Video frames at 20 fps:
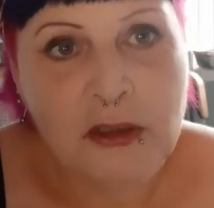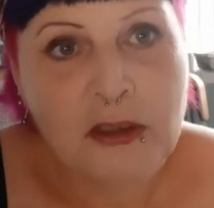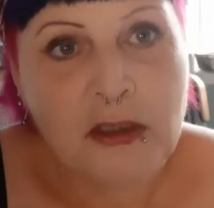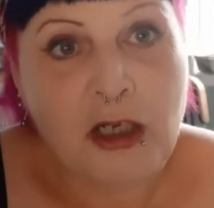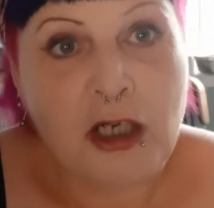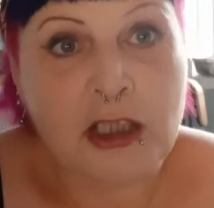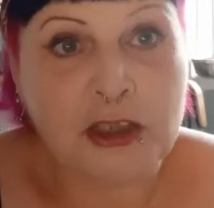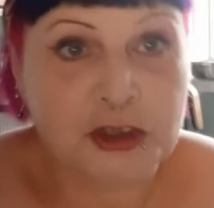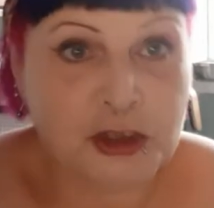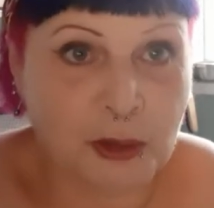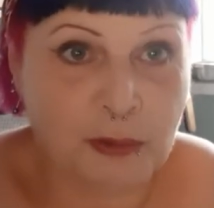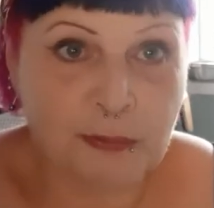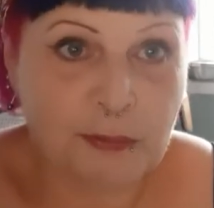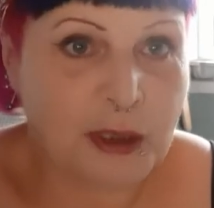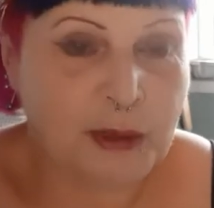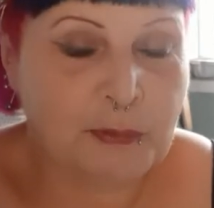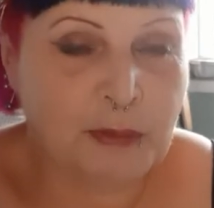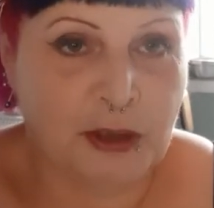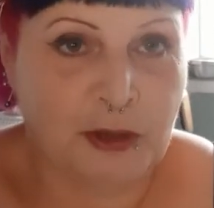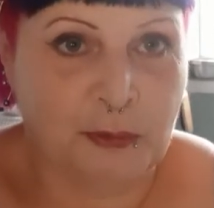I don't
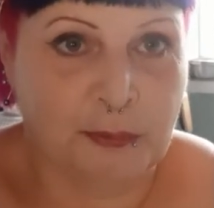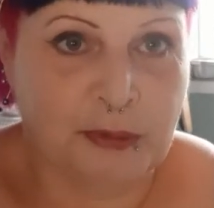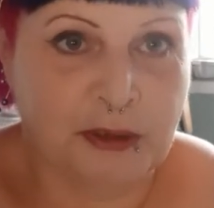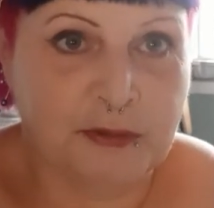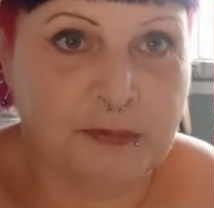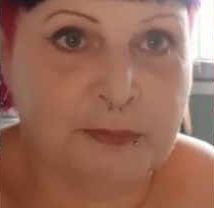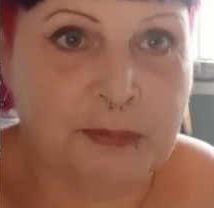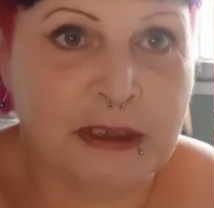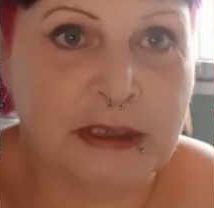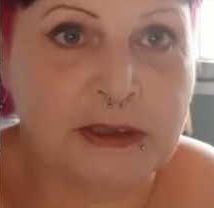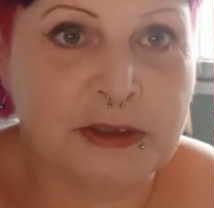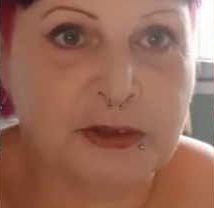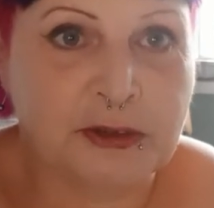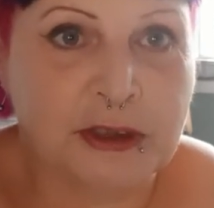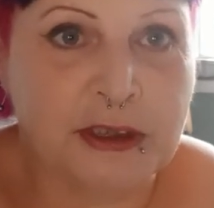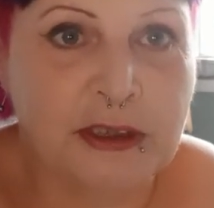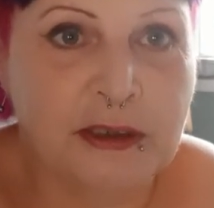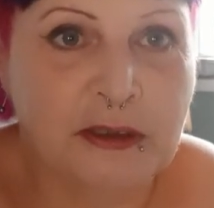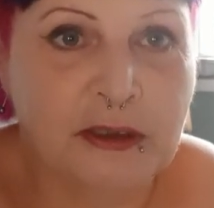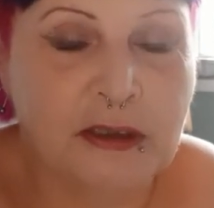make my own puff
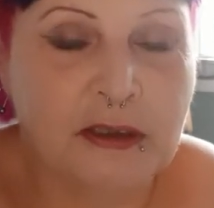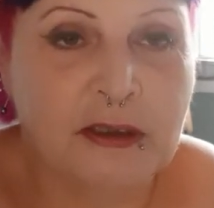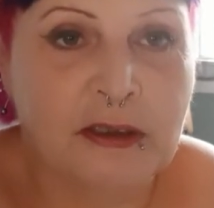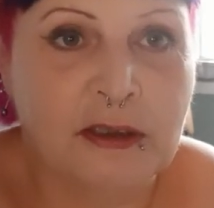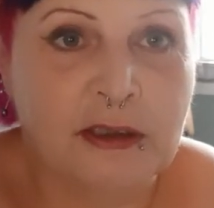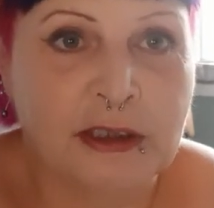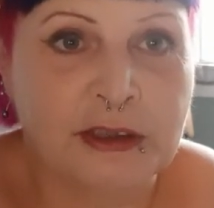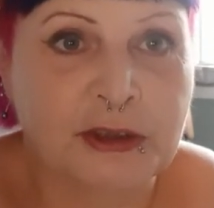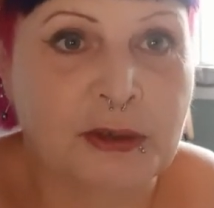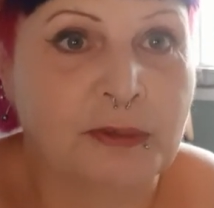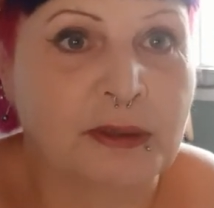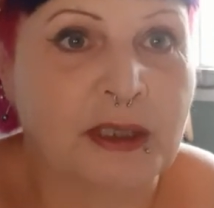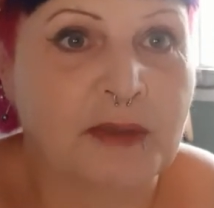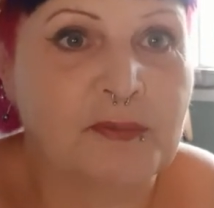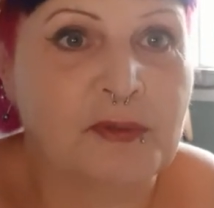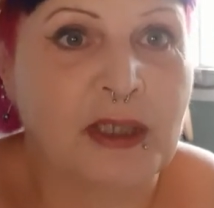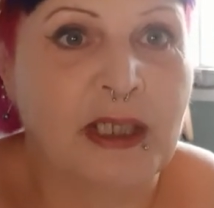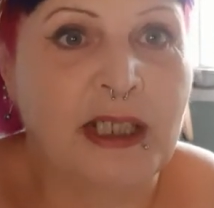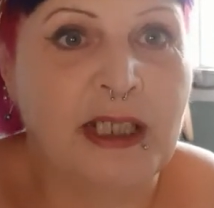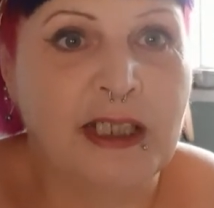pastry. I don't have
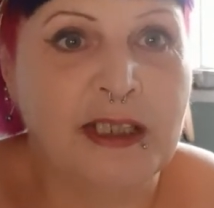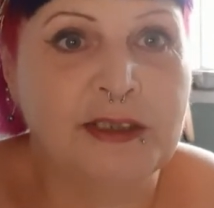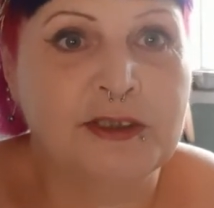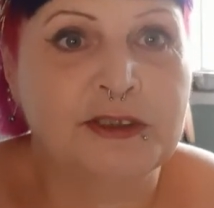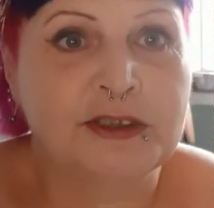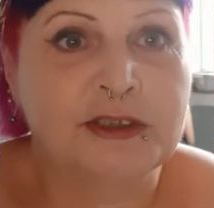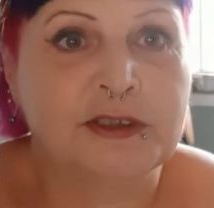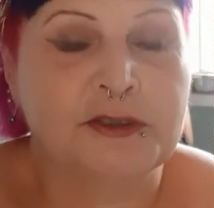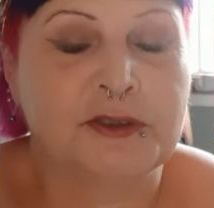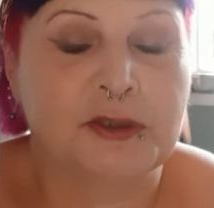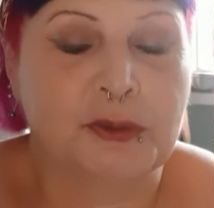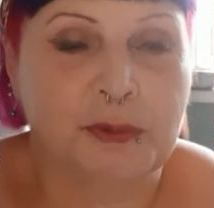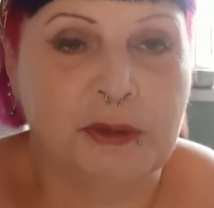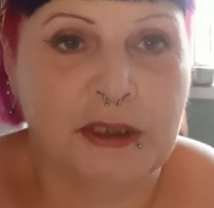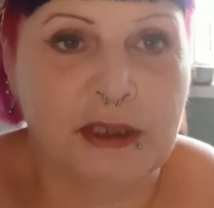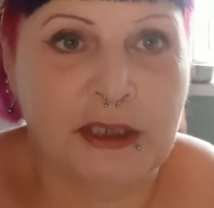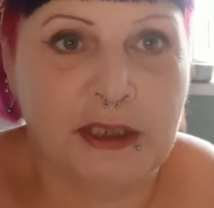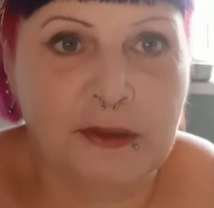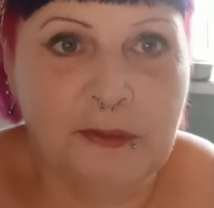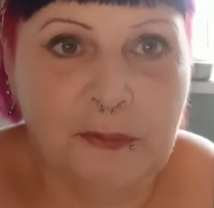the hands to do it
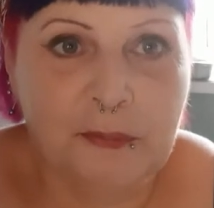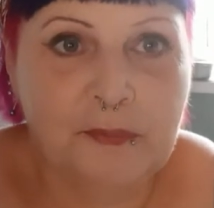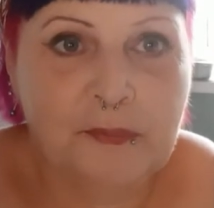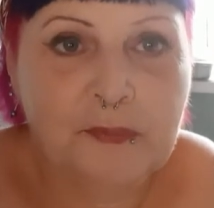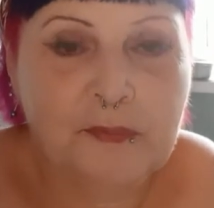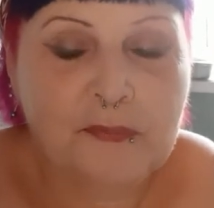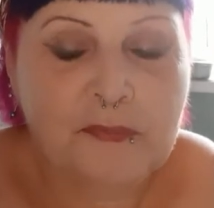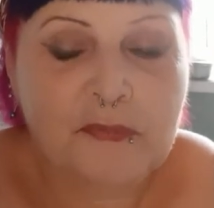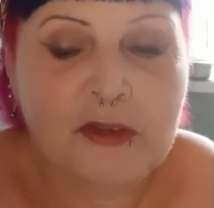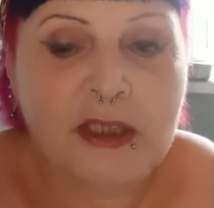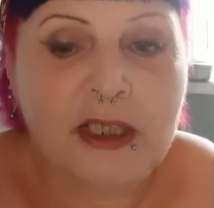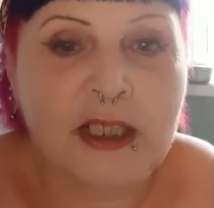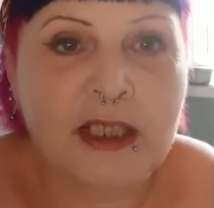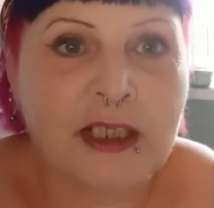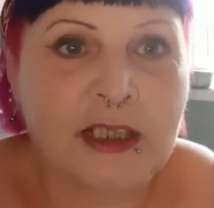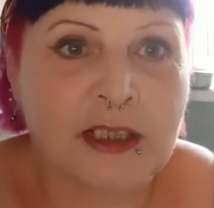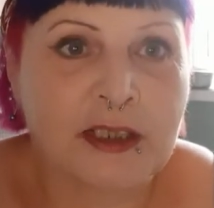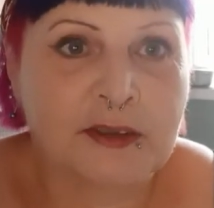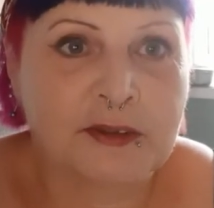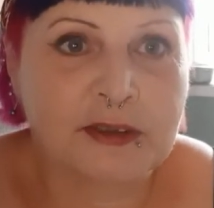now.
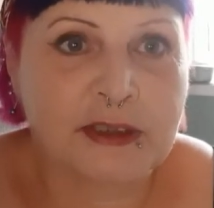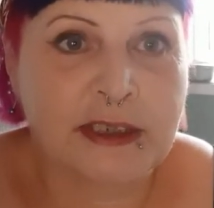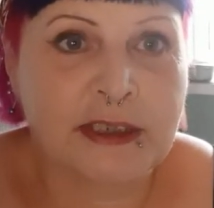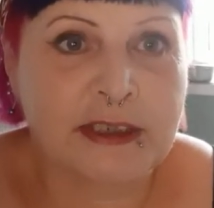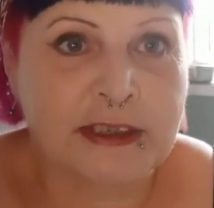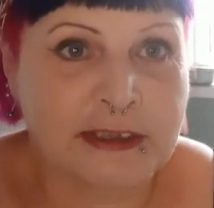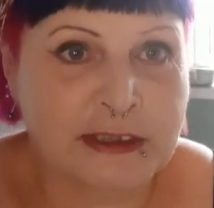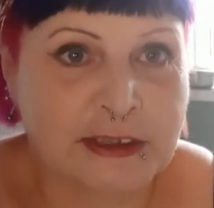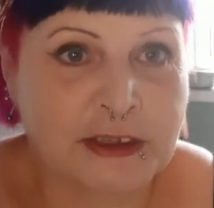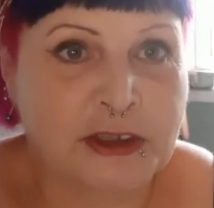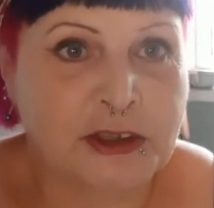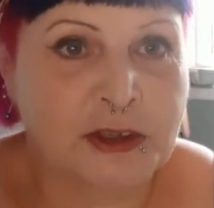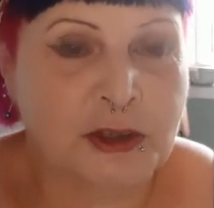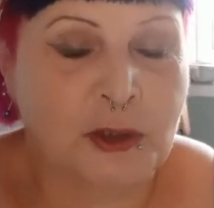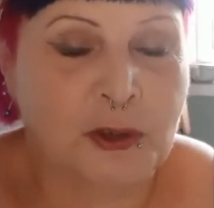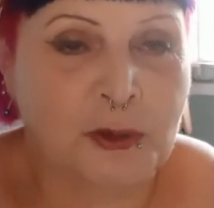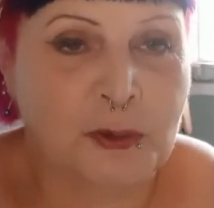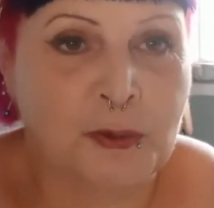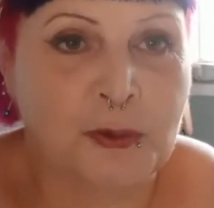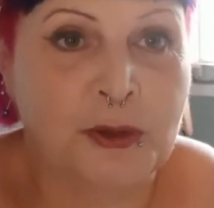And it is
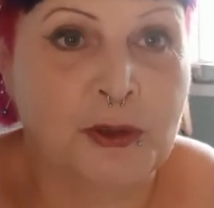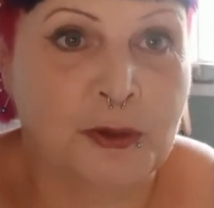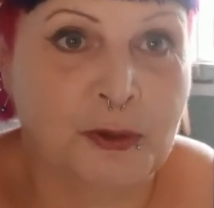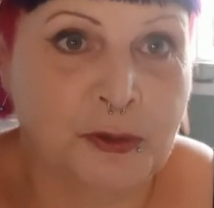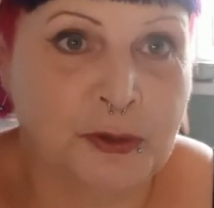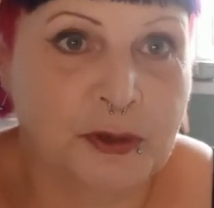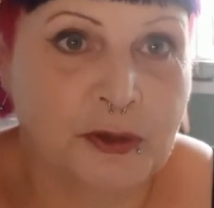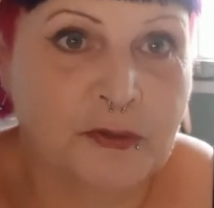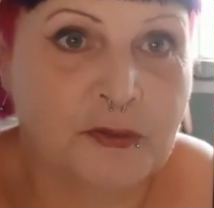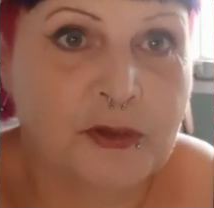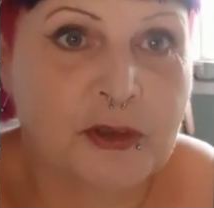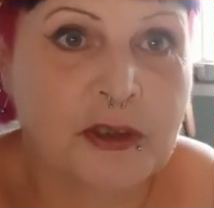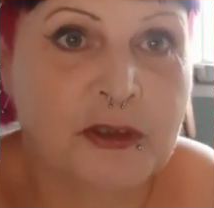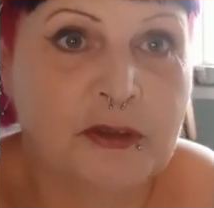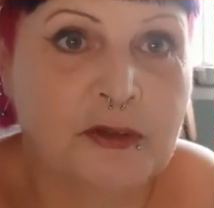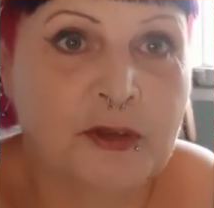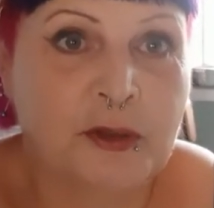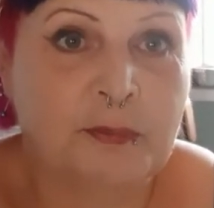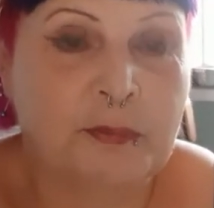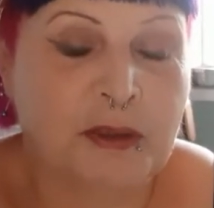so good,
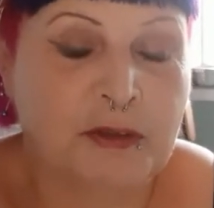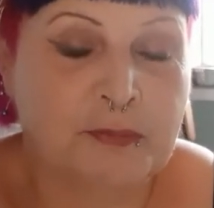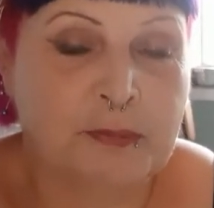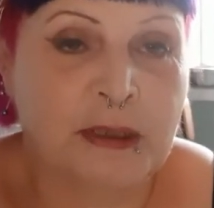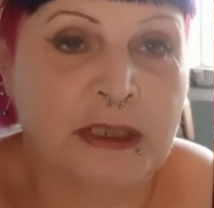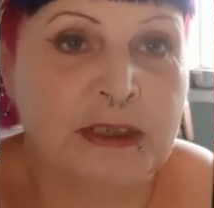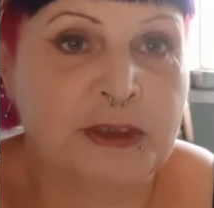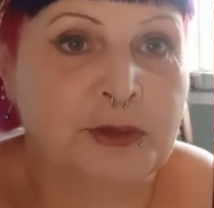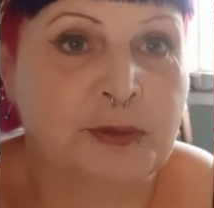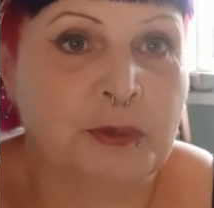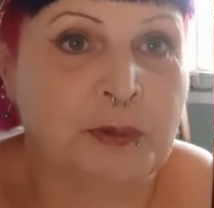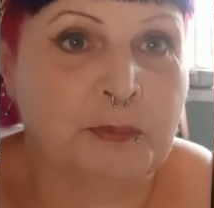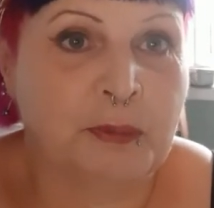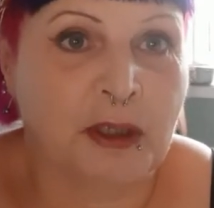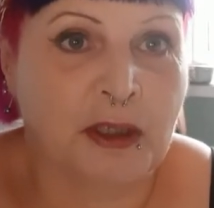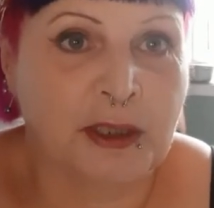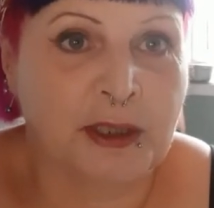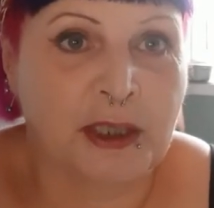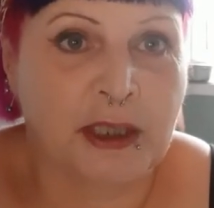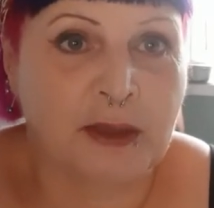the puff pastry we
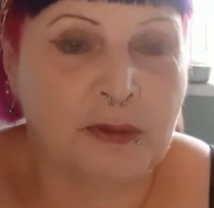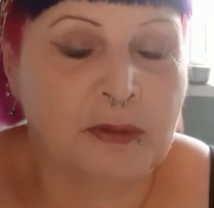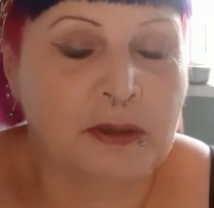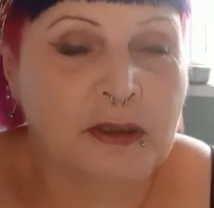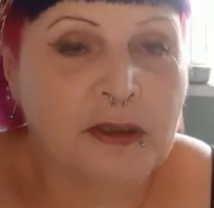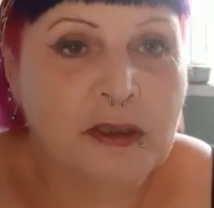buy now.